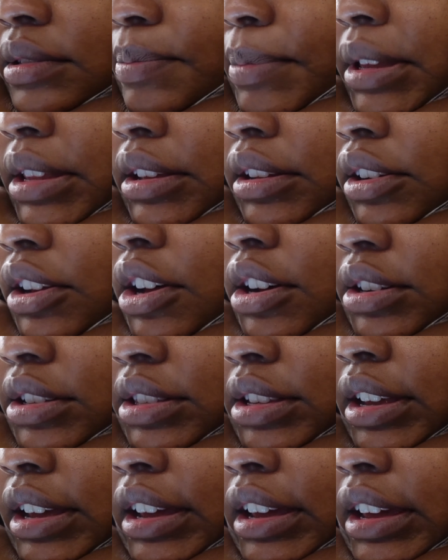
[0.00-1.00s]
been a long
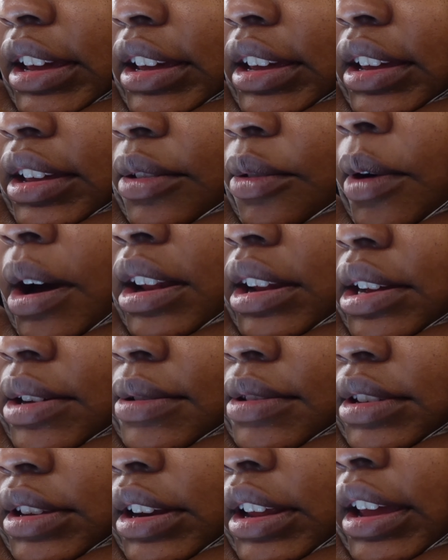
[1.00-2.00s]
day. While I
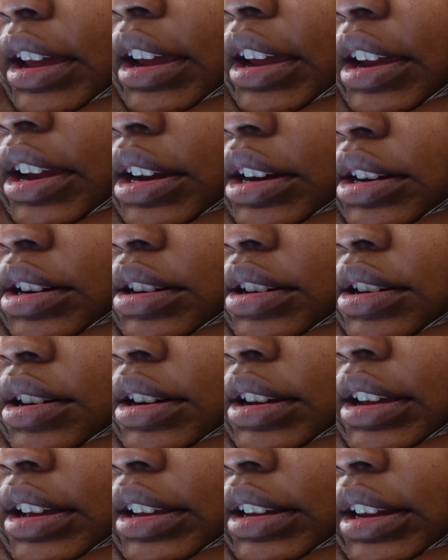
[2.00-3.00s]
was in the air,
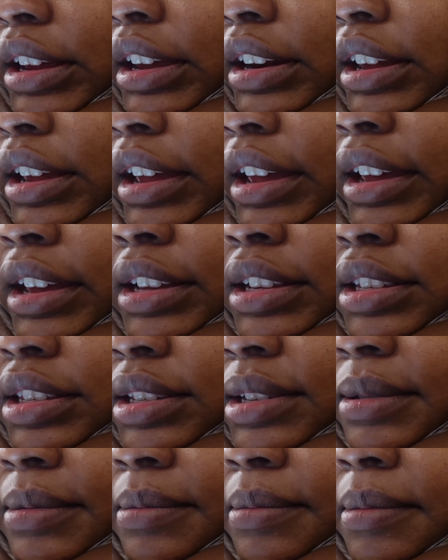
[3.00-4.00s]
Atlanta had
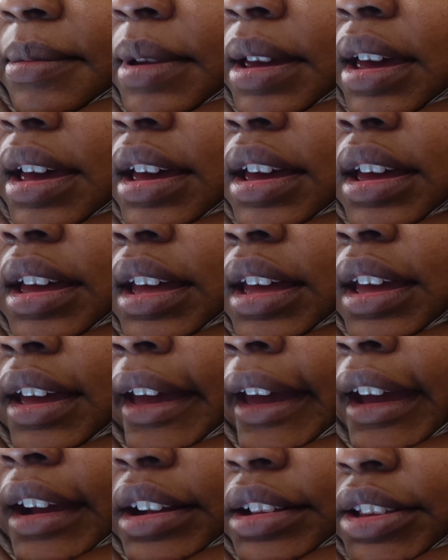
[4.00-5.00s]
some
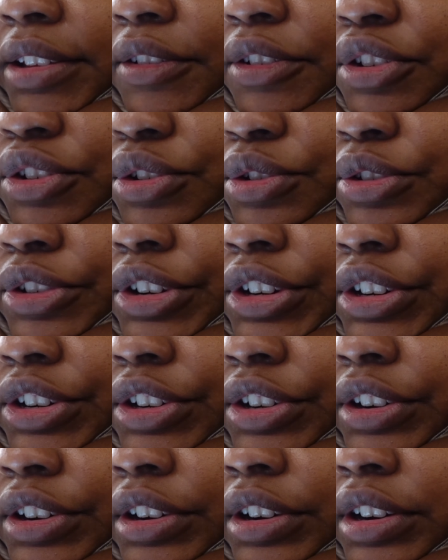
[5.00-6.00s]
active
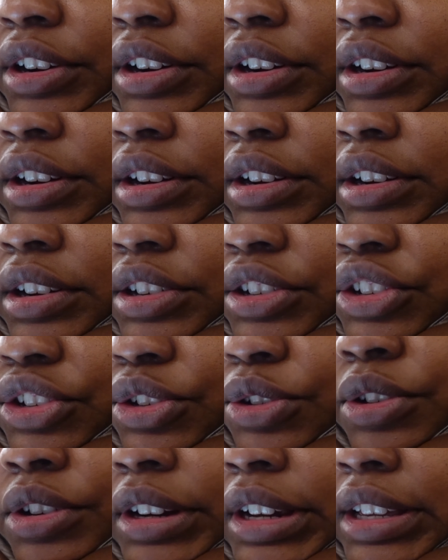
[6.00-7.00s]
shooter
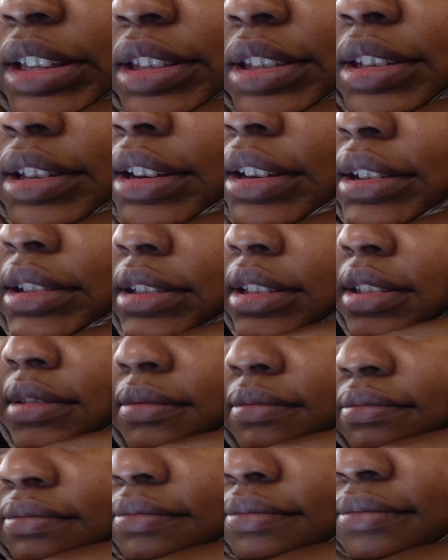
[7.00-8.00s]
shooter incident,
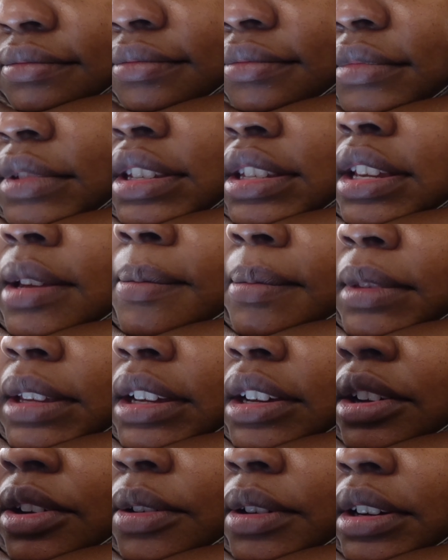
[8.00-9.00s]

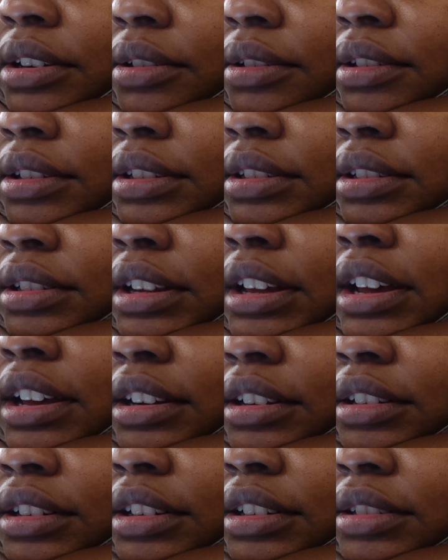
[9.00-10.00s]
something going on. I
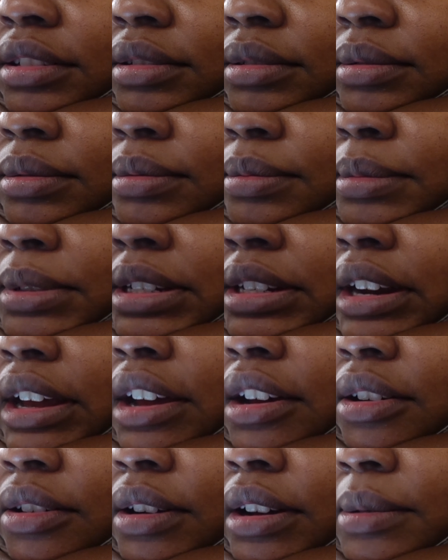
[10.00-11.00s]
don't know. But
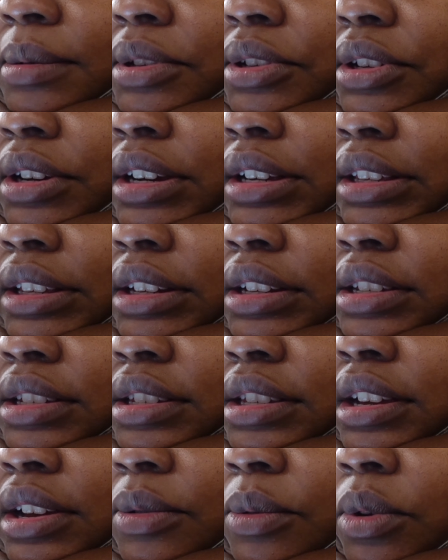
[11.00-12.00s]
now I'm stranded in
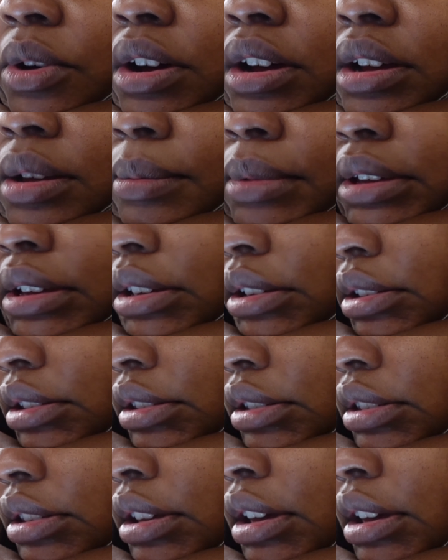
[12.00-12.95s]
San Juan because